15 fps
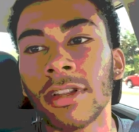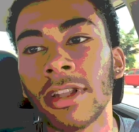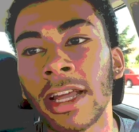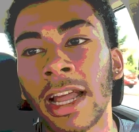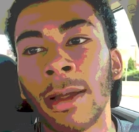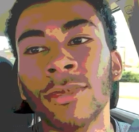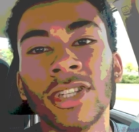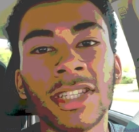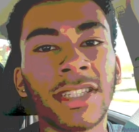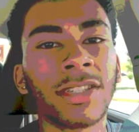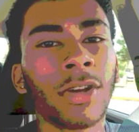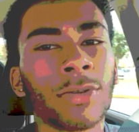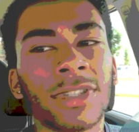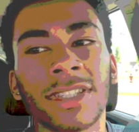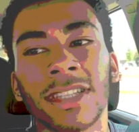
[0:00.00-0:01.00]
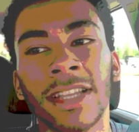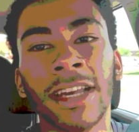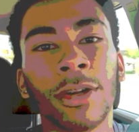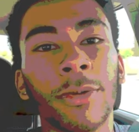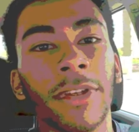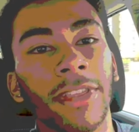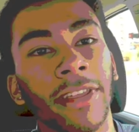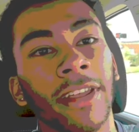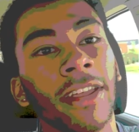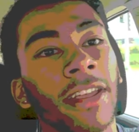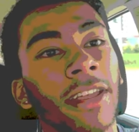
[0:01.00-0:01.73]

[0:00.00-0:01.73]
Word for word: Like I'm just so slick with it.